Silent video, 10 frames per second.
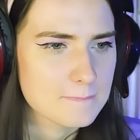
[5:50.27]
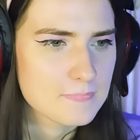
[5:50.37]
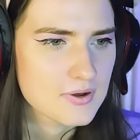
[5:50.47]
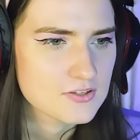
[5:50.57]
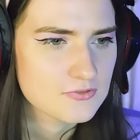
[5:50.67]

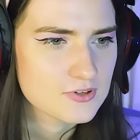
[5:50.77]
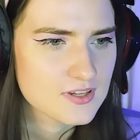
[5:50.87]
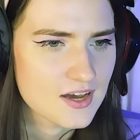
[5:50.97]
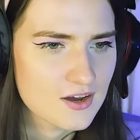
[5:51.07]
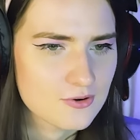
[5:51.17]
But for
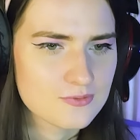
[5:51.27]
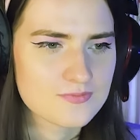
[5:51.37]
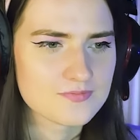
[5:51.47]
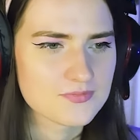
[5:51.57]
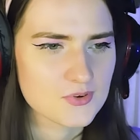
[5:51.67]
now,
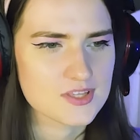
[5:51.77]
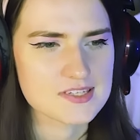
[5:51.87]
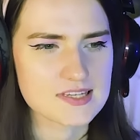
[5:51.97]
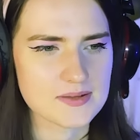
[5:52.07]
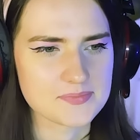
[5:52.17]
we'll
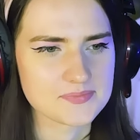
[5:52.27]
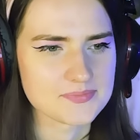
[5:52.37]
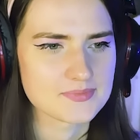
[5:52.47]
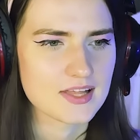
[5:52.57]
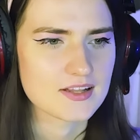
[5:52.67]
see.
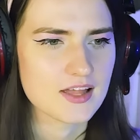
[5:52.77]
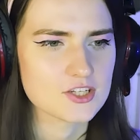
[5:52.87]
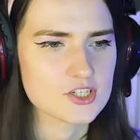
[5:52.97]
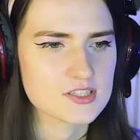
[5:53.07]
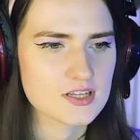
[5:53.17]

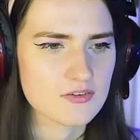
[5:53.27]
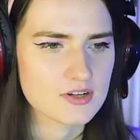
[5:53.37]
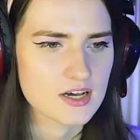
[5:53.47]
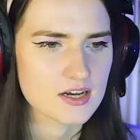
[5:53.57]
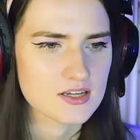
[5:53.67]
Legend never
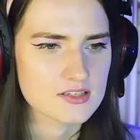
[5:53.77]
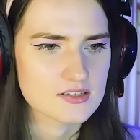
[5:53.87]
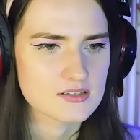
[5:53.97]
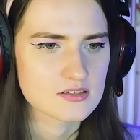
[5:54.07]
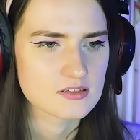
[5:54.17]

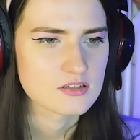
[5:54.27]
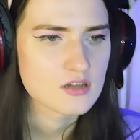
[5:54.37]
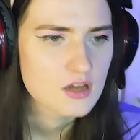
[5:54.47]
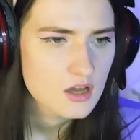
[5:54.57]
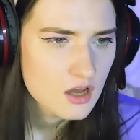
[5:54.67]
dies.
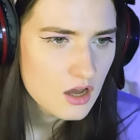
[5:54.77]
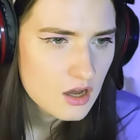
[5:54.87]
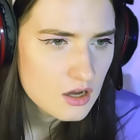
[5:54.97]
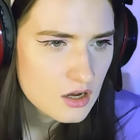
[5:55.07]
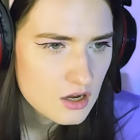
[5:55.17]

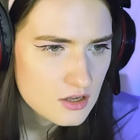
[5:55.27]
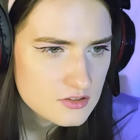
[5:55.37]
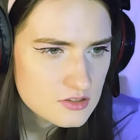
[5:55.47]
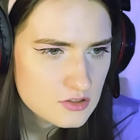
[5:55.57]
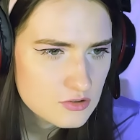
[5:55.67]

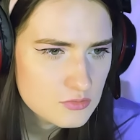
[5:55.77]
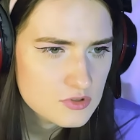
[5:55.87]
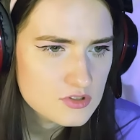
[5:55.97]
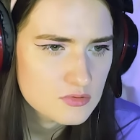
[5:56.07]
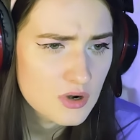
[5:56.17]

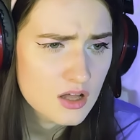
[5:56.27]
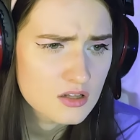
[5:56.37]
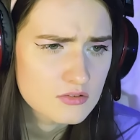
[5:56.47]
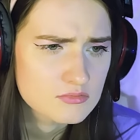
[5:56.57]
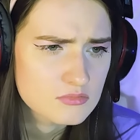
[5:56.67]

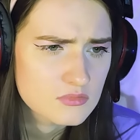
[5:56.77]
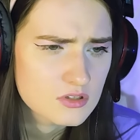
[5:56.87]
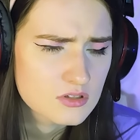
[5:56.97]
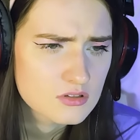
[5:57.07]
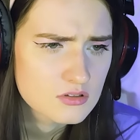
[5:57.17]
Sidhumusavala.
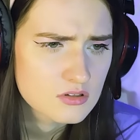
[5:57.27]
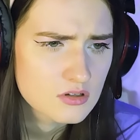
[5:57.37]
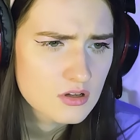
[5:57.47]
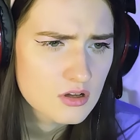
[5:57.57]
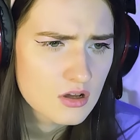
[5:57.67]

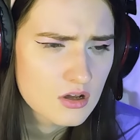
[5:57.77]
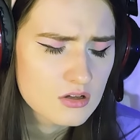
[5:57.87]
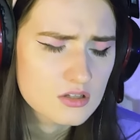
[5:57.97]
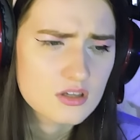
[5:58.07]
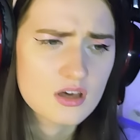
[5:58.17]

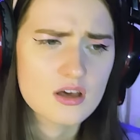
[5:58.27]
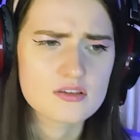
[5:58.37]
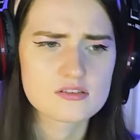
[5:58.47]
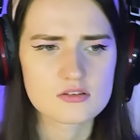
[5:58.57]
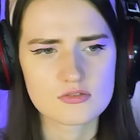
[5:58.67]
Yeah,
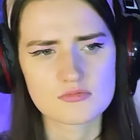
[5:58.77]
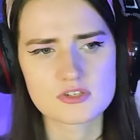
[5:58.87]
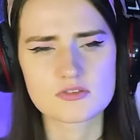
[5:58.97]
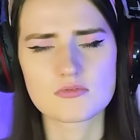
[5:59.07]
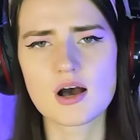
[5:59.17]

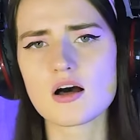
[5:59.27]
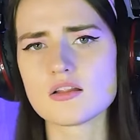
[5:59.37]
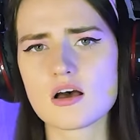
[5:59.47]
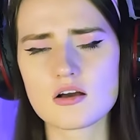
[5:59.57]
Sidhumusavala. I